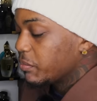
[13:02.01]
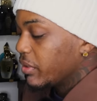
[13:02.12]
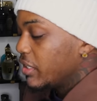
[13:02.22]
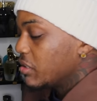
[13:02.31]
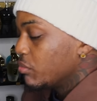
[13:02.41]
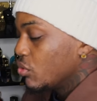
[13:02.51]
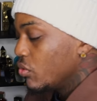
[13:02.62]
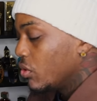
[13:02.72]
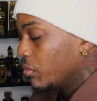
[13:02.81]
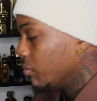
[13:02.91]
of Spades
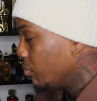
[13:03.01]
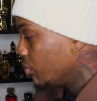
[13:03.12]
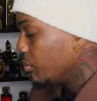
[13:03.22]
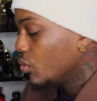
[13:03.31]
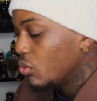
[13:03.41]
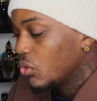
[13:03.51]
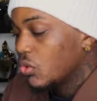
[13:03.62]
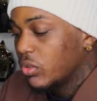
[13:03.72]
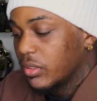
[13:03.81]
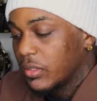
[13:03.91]
moon
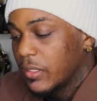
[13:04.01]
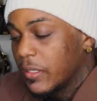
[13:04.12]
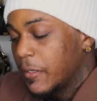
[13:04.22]
on,